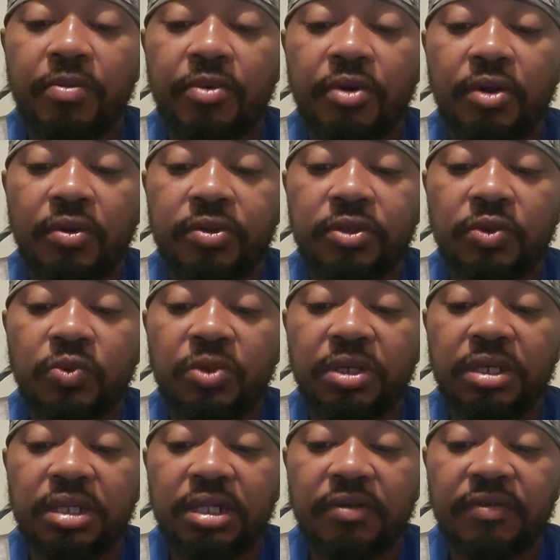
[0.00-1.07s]
and more with the
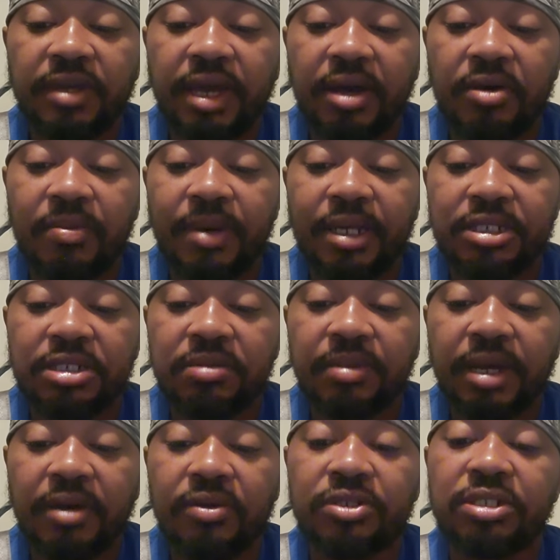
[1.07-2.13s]
will of Yahweh by
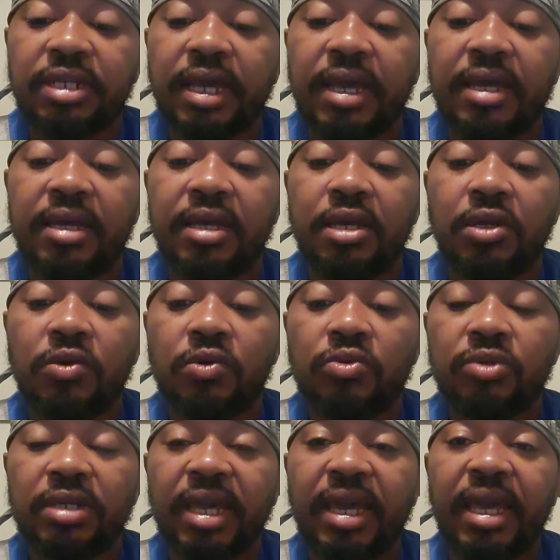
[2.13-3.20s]
Shemal Shai, when
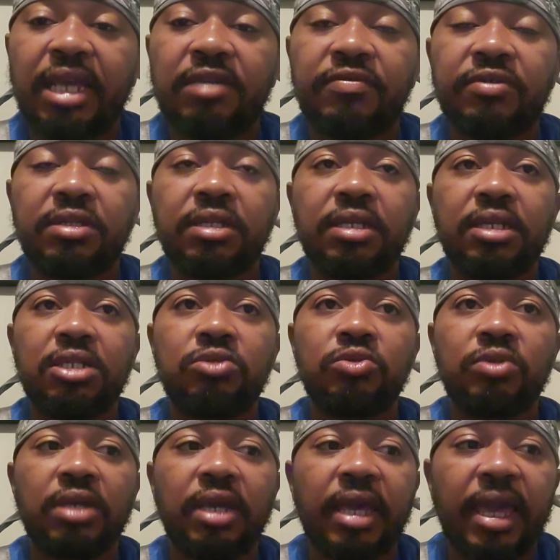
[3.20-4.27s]
we ask for things,
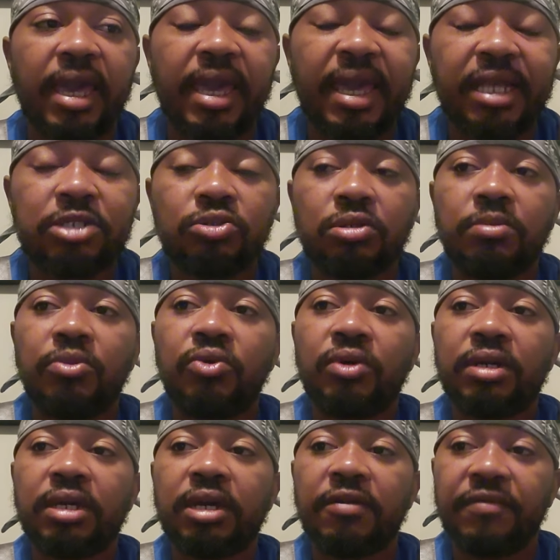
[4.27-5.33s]
we ask with
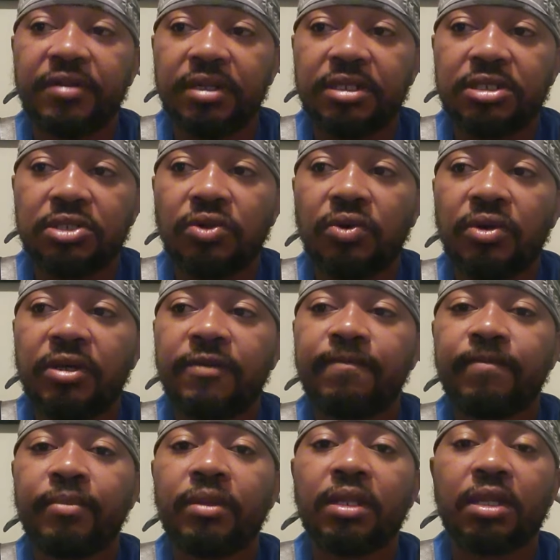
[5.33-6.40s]
more confidence, knowing
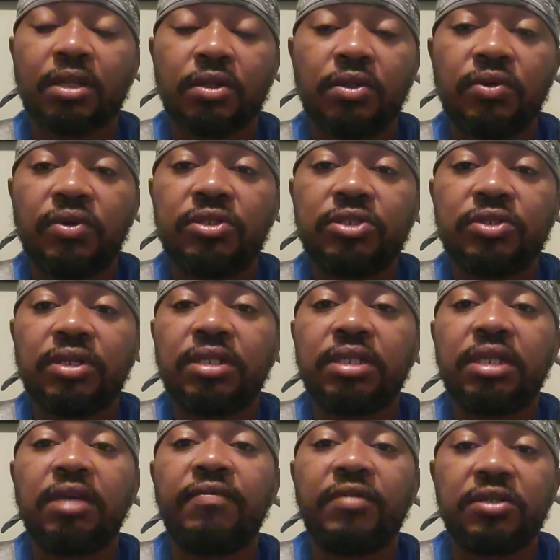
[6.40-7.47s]
that the Lord is going to
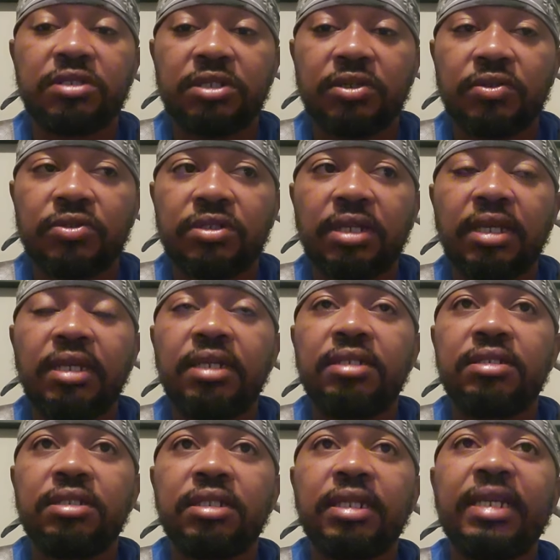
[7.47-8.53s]
give us those
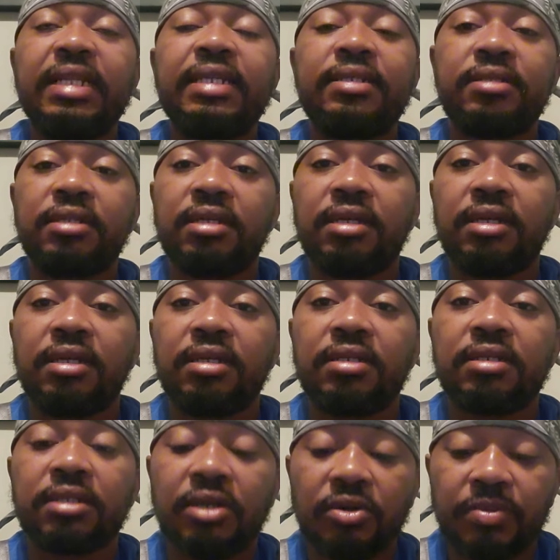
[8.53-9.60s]
things needed.
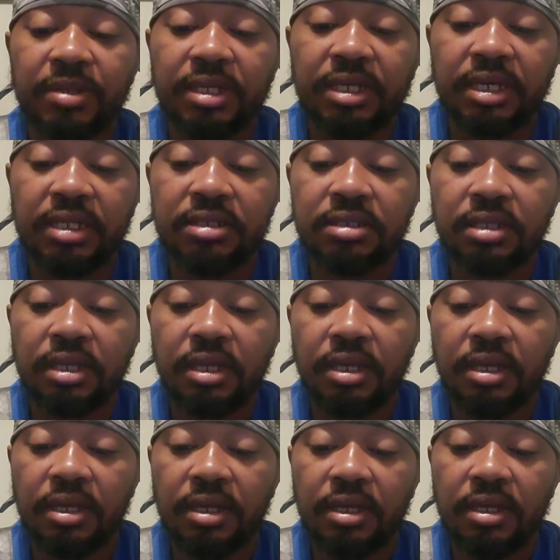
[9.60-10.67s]
You know, because
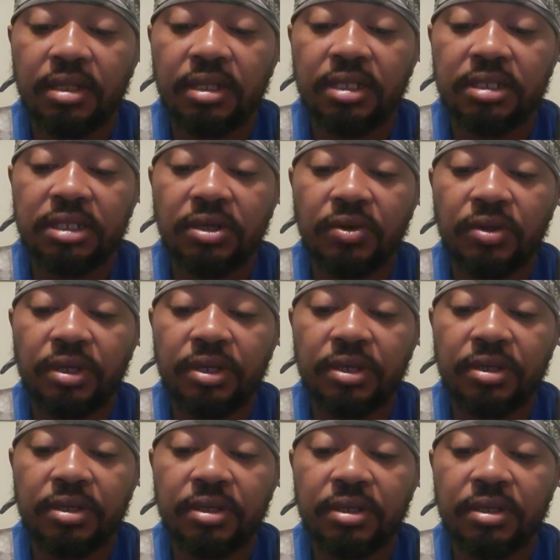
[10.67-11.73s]
let's go
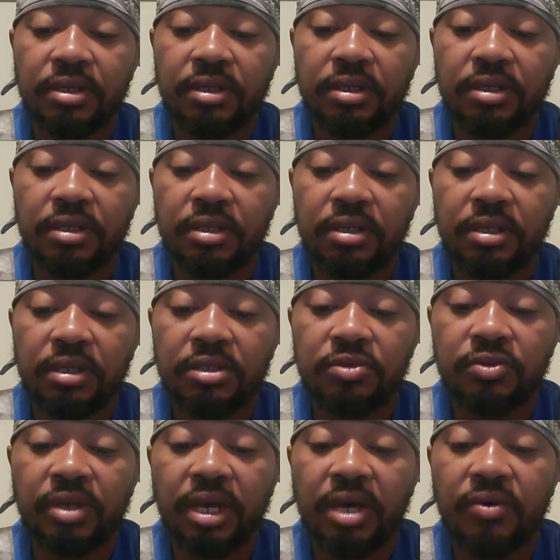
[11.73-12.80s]
here. As
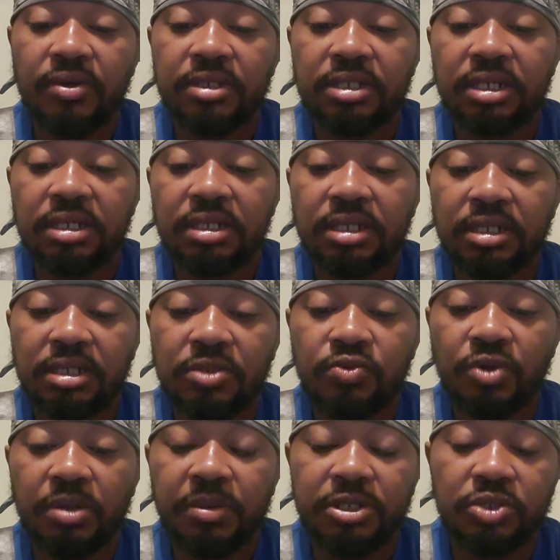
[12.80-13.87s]
we always get this is
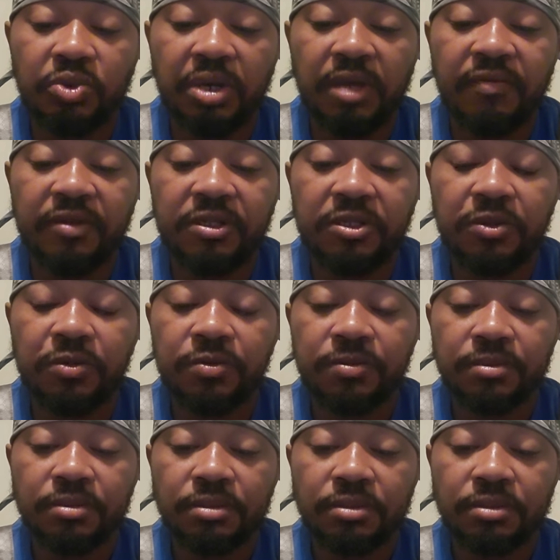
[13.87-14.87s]
Romans 12 and 2.